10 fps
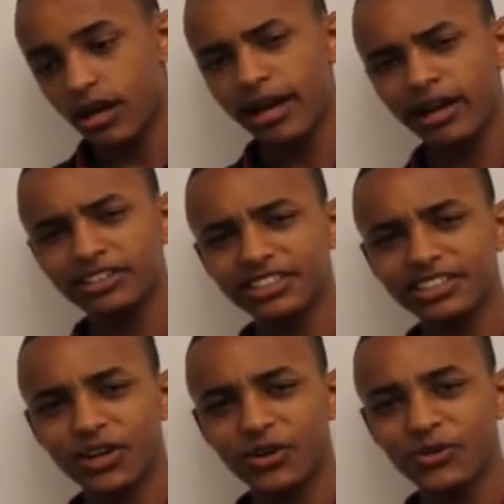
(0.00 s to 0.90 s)
I
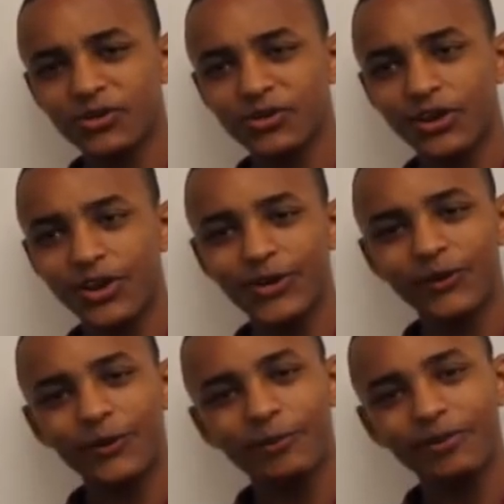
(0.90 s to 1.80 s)
honestly don't
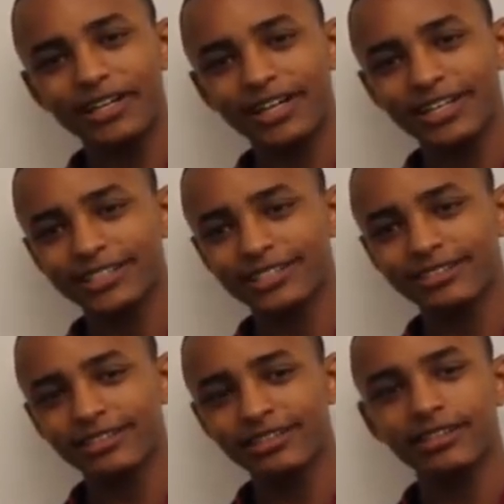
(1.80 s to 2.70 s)
know,
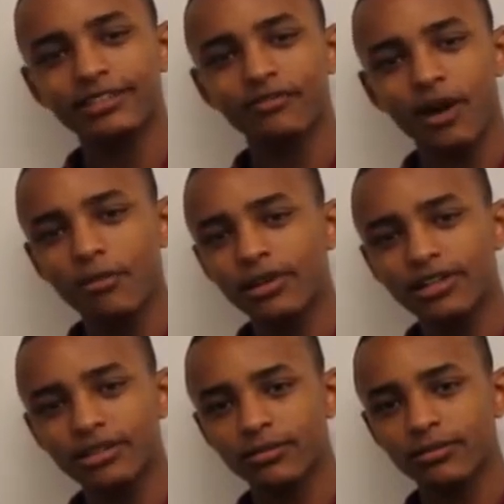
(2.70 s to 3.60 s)
because
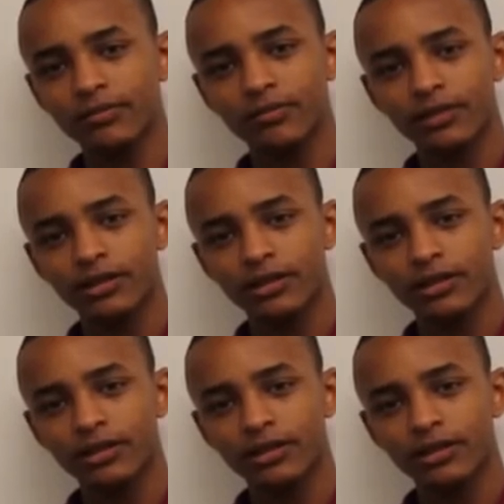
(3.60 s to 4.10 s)
feminism